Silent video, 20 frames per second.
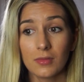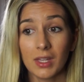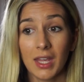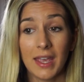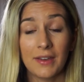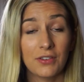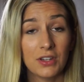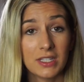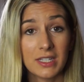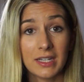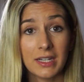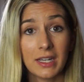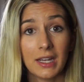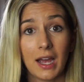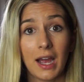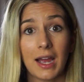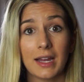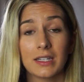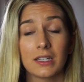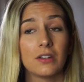if he
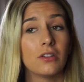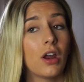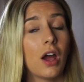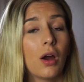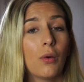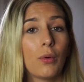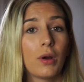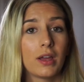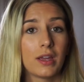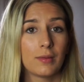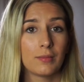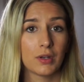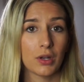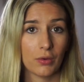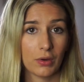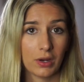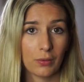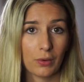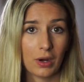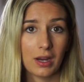didn't, I did not want him
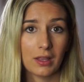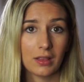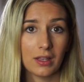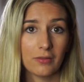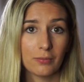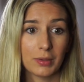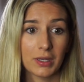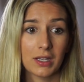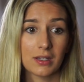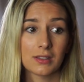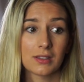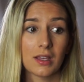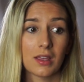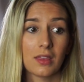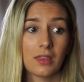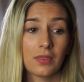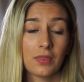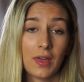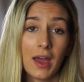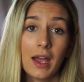knowing where I lived, because
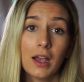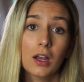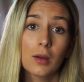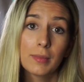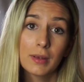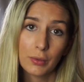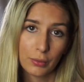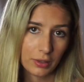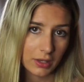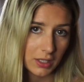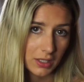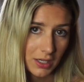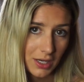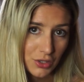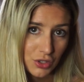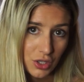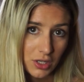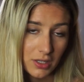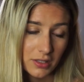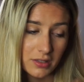that could be really
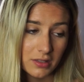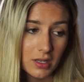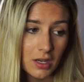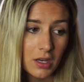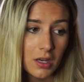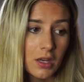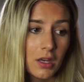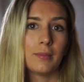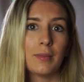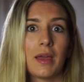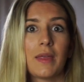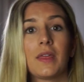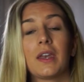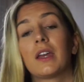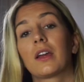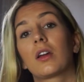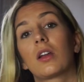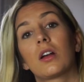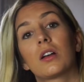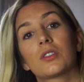dangerous. And then
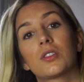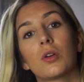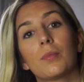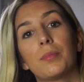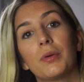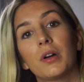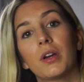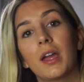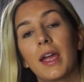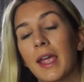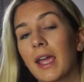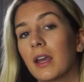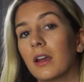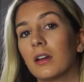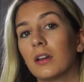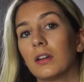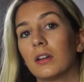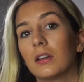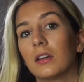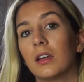it could also put
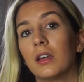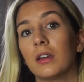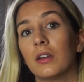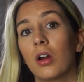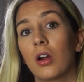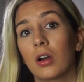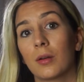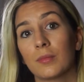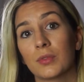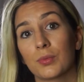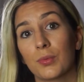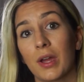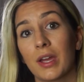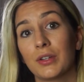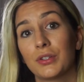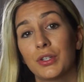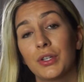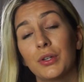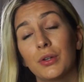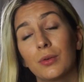Hannah in harm's
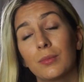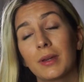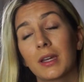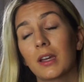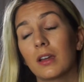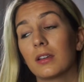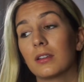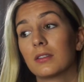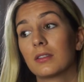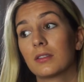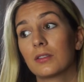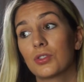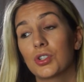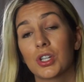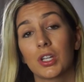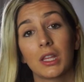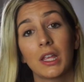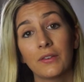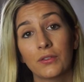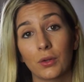way too, because
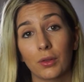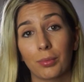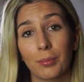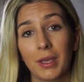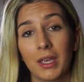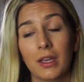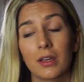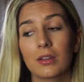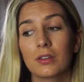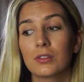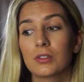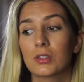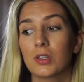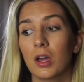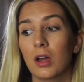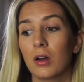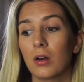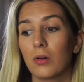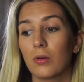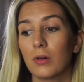she lived with me.
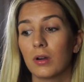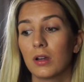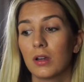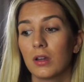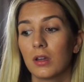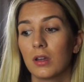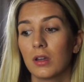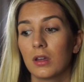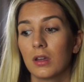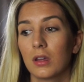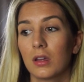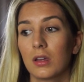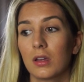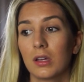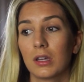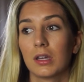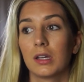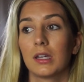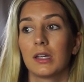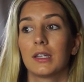So
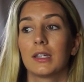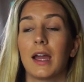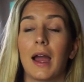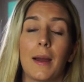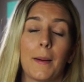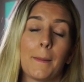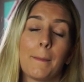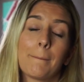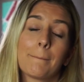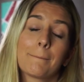yeah,